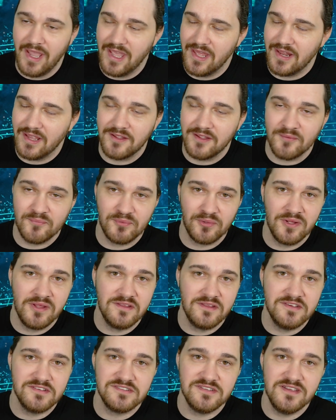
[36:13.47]
And I
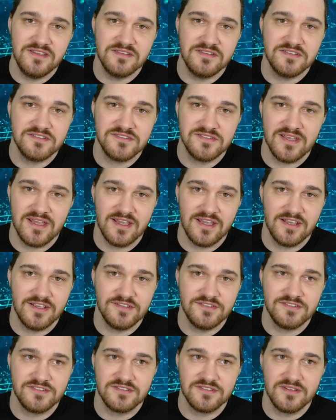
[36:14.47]
completely see this
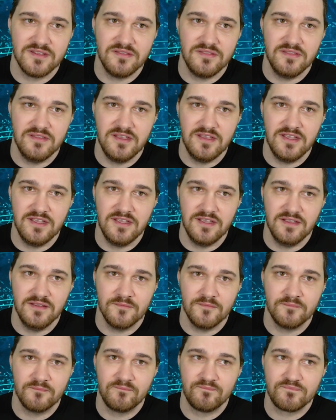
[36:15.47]
as
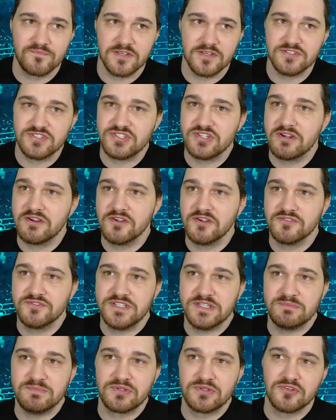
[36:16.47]
the
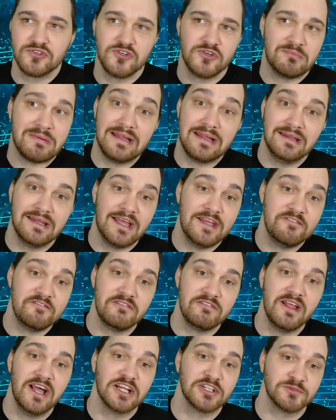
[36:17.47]
stereotypical my life
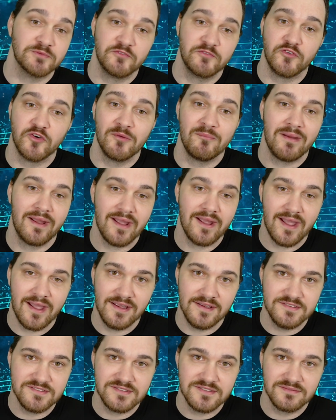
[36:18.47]
flashed before my
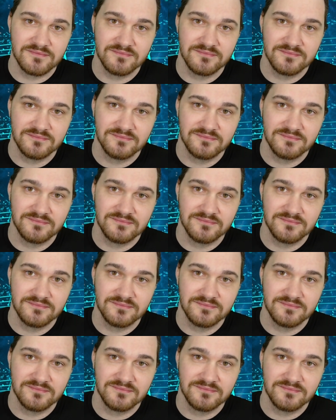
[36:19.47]
eyes.